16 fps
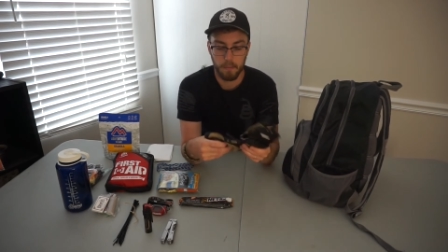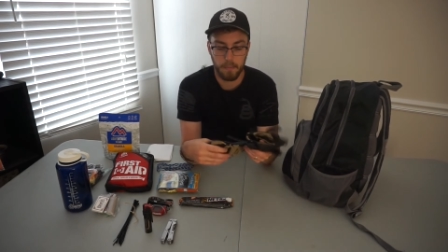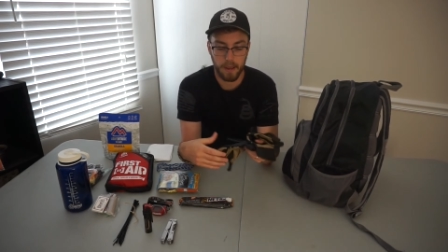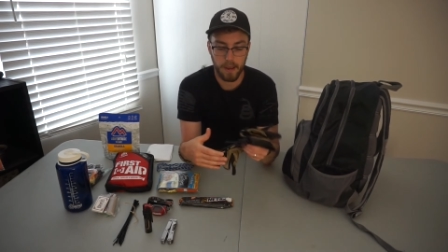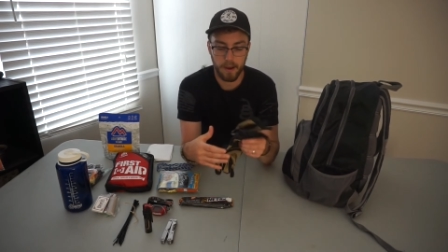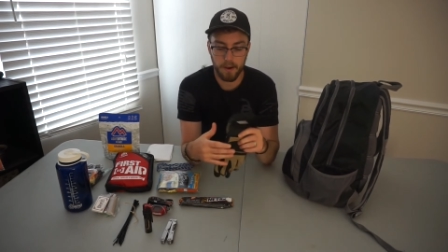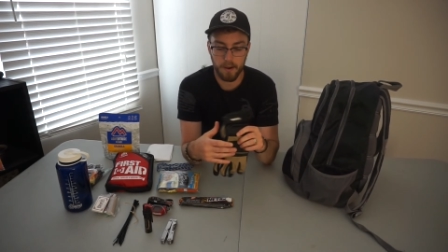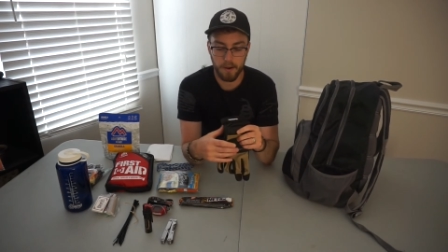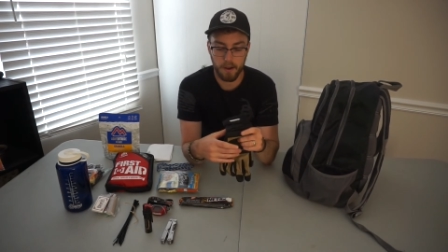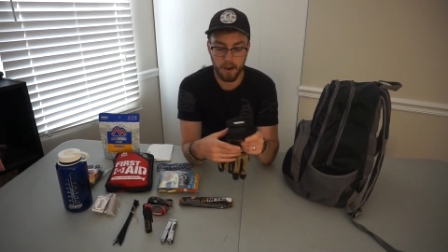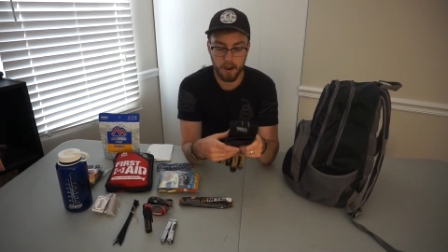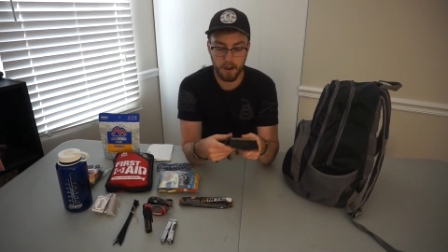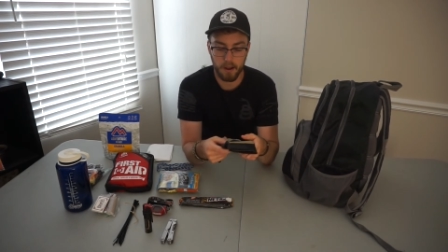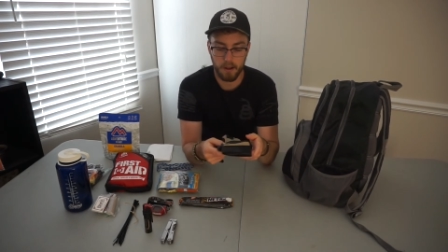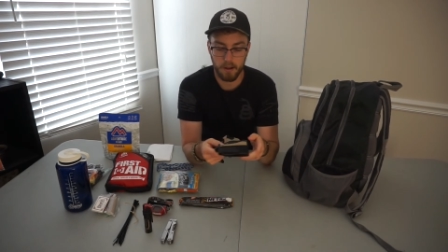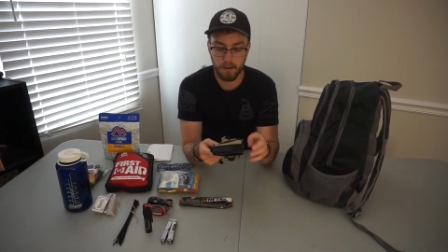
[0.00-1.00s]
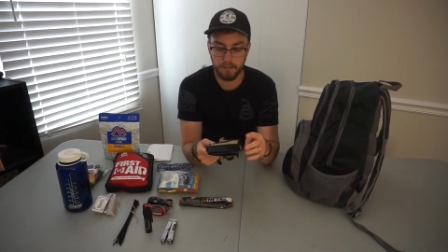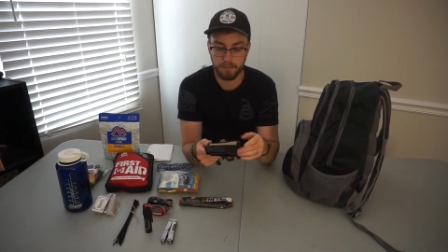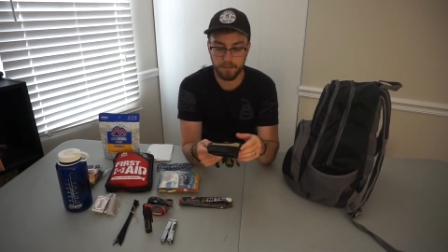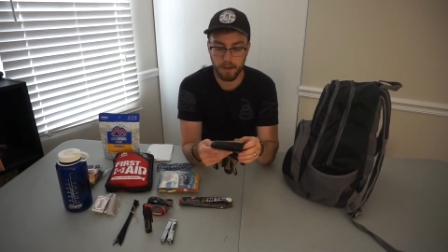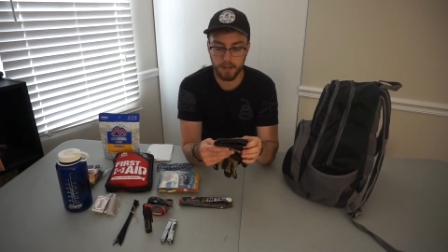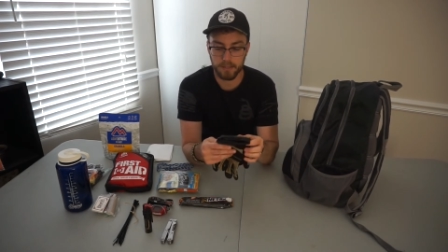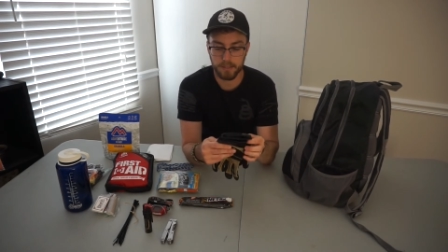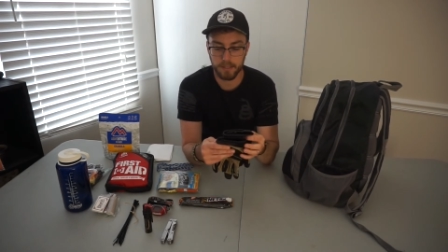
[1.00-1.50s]
pair of
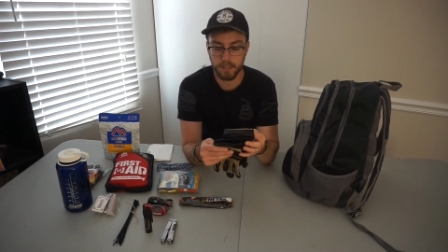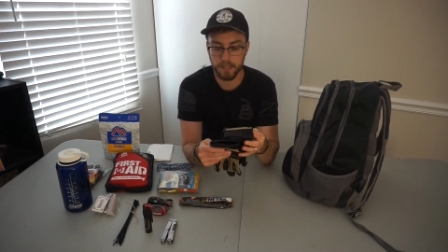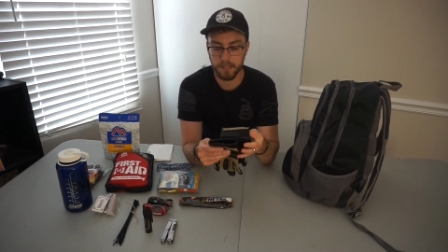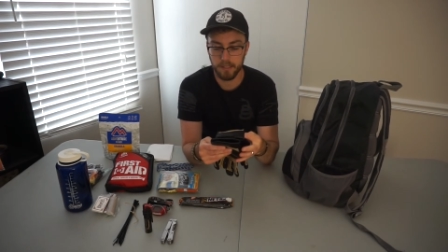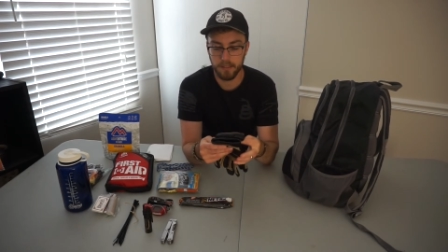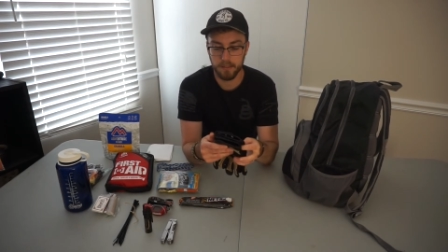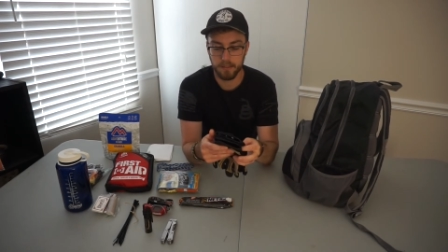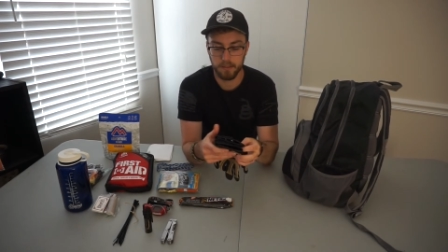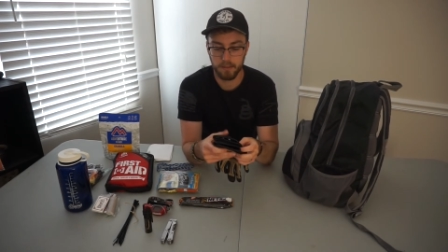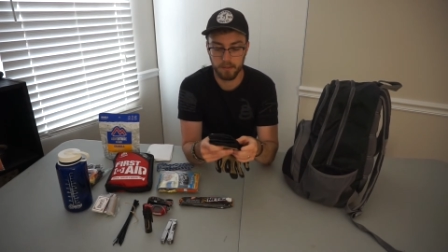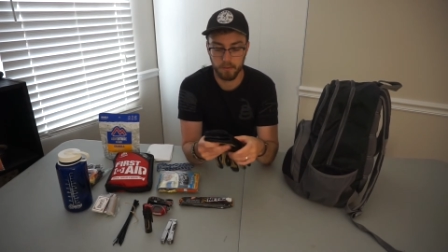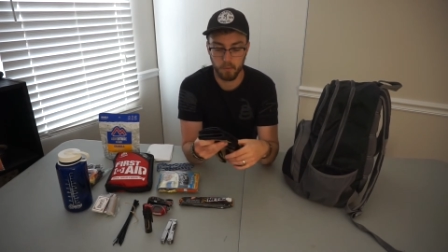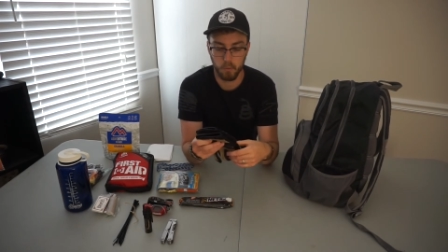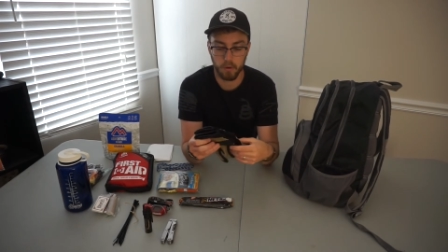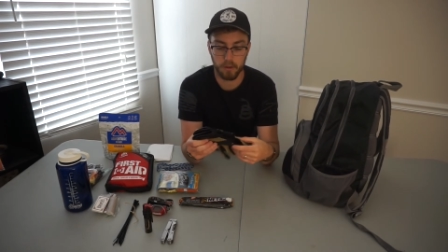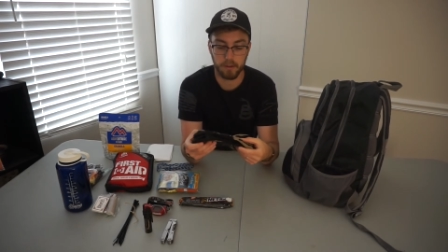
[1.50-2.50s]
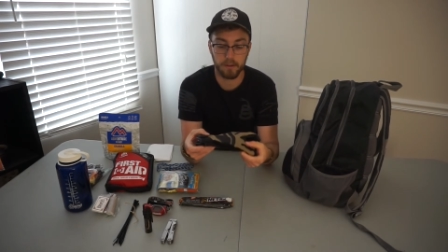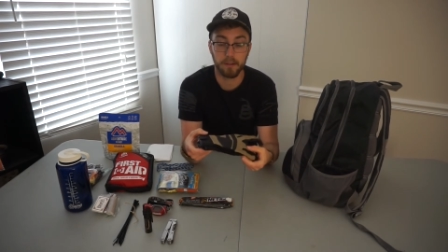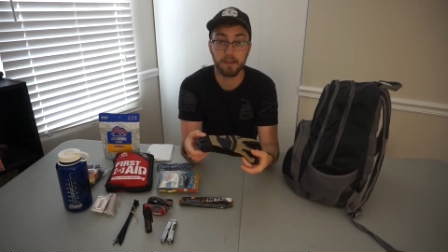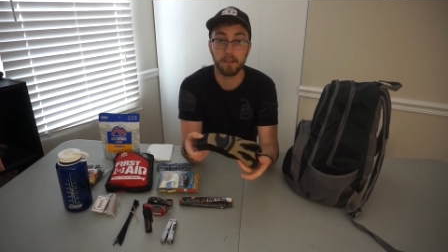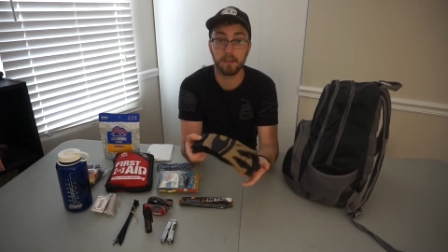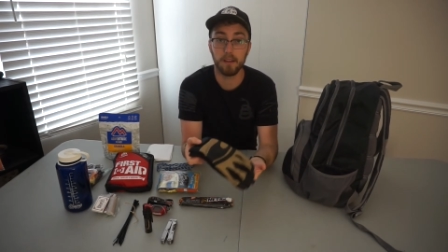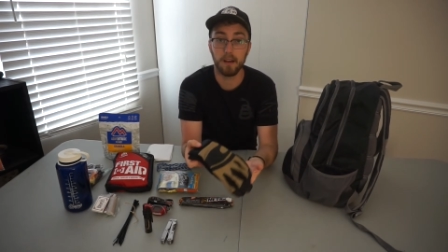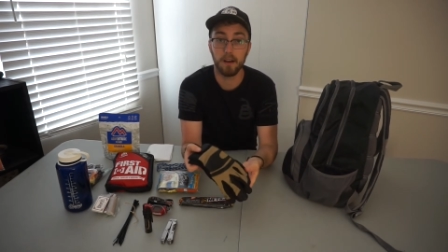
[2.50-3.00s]
Husky work
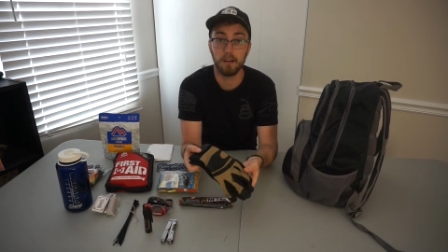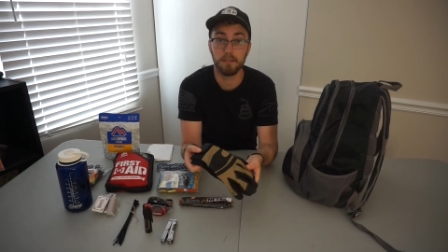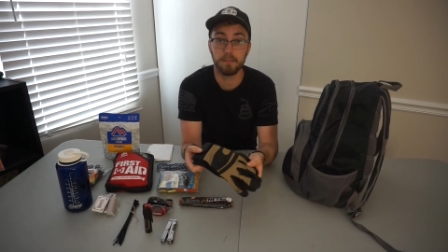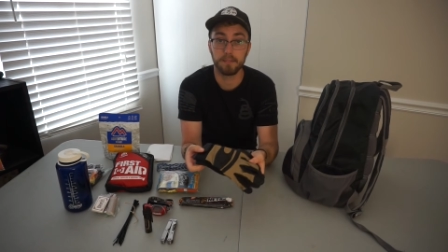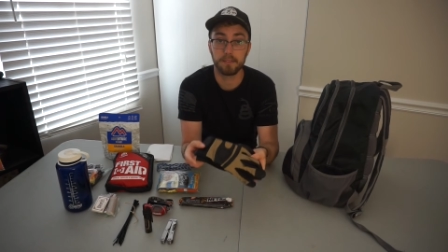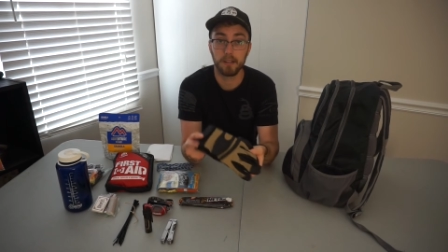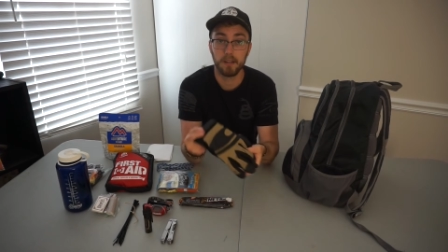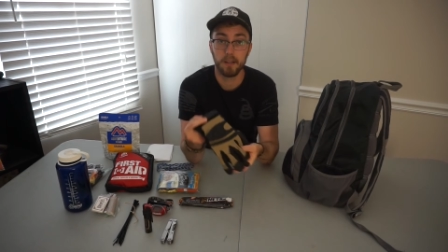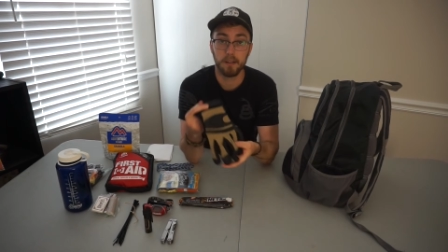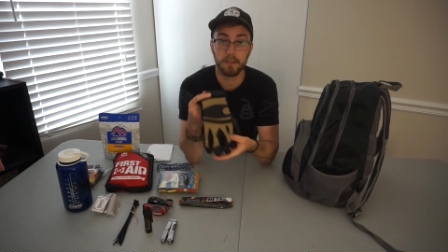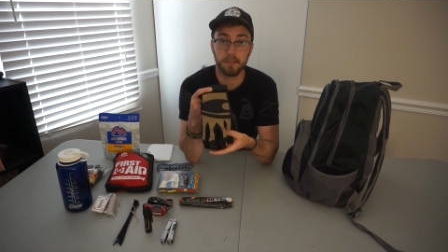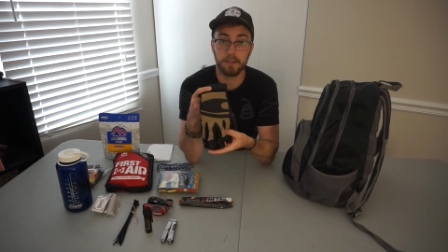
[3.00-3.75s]
gloves.